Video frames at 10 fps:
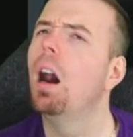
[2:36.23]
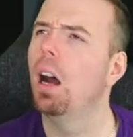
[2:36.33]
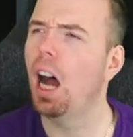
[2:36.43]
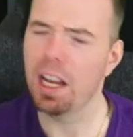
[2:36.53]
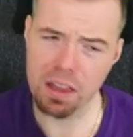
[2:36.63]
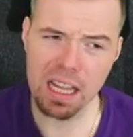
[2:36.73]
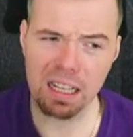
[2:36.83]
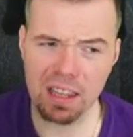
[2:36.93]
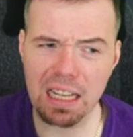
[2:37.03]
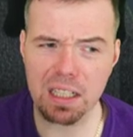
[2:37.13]
I
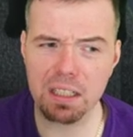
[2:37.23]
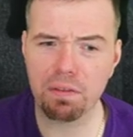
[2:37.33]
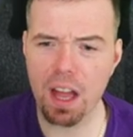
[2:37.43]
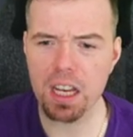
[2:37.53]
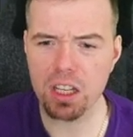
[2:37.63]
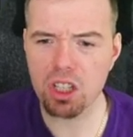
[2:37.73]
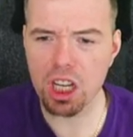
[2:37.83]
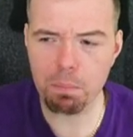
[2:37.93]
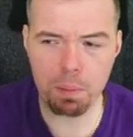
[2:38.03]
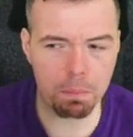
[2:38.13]
think that is very
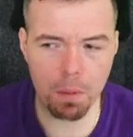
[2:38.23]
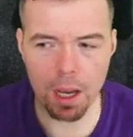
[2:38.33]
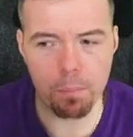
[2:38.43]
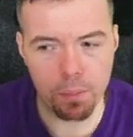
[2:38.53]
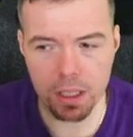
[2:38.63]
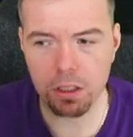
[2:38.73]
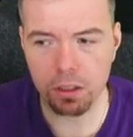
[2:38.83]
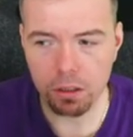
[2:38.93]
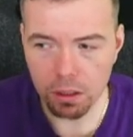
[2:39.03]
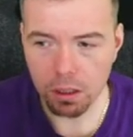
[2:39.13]
cheap in my
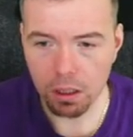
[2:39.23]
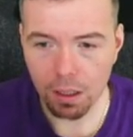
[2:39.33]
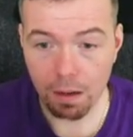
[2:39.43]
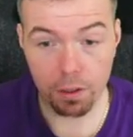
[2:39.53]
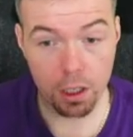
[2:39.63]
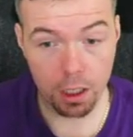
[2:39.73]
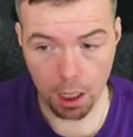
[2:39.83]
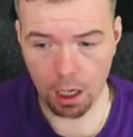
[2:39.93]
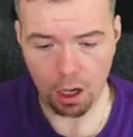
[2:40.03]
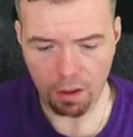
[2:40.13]
opinion for a
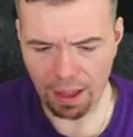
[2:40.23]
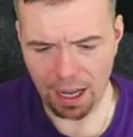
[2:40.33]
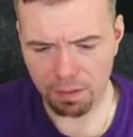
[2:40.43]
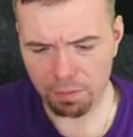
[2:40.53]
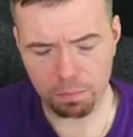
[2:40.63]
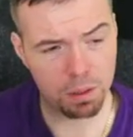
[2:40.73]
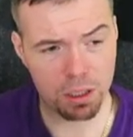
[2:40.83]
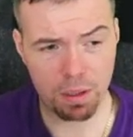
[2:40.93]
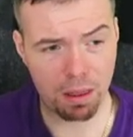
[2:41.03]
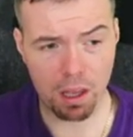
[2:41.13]
card like that.
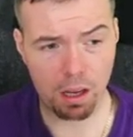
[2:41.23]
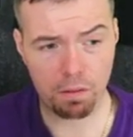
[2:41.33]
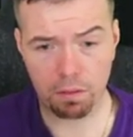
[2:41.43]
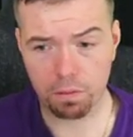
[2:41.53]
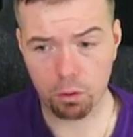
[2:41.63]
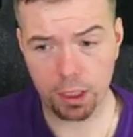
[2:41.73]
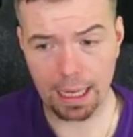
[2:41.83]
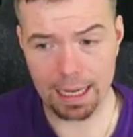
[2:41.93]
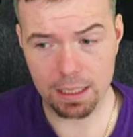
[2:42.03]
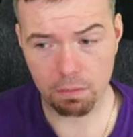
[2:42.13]
Between 35 and
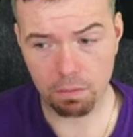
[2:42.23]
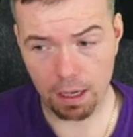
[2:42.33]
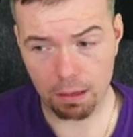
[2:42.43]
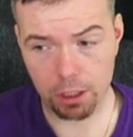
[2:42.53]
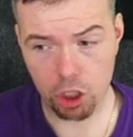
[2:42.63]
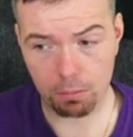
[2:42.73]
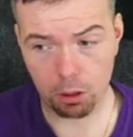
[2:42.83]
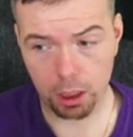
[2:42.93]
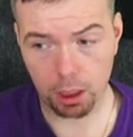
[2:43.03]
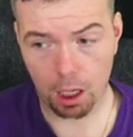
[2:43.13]
40k is a very cheap
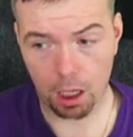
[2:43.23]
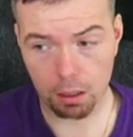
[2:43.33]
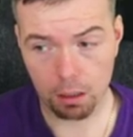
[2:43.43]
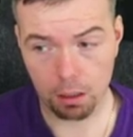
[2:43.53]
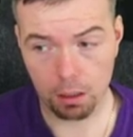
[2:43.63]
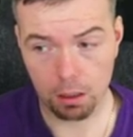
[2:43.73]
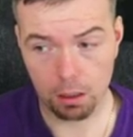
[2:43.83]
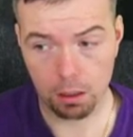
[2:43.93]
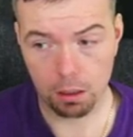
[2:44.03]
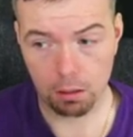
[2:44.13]
looking card.
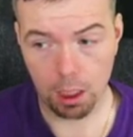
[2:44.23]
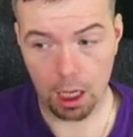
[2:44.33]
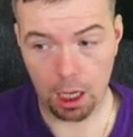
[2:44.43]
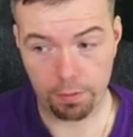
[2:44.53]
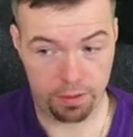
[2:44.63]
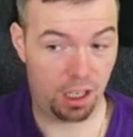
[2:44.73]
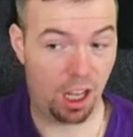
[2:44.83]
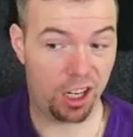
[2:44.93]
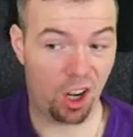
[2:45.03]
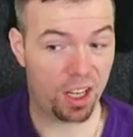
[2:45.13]
There's a
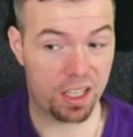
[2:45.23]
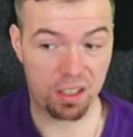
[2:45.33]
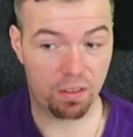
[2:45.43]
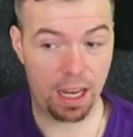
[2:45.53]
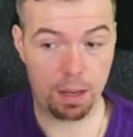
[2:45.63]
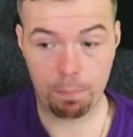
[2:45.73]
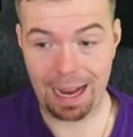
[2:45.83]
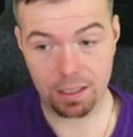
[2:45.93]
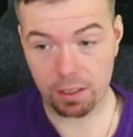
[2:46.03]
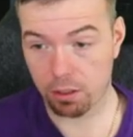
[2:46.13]
lot of 90s on there.
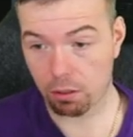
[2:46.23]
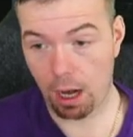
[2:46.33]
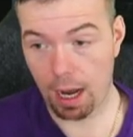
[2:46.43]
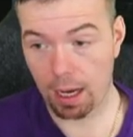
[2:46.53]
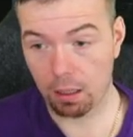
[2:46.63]
Passing's great.